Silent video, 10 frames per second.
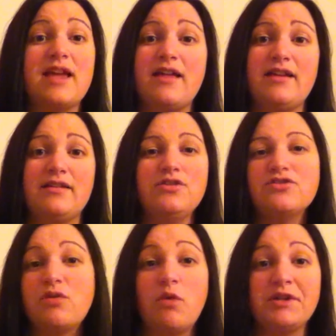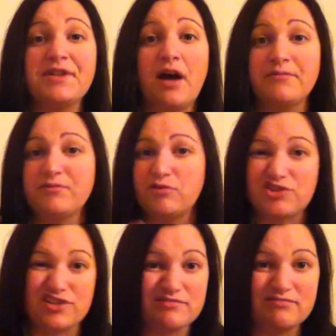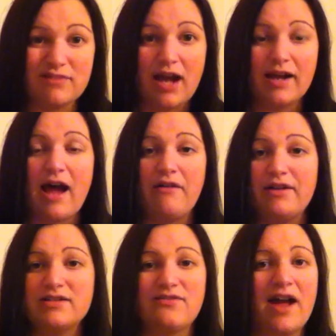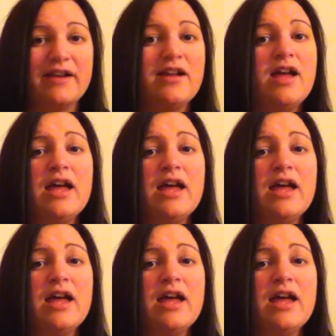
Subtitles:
and usually 1 Tum will just knock it out and it's fine.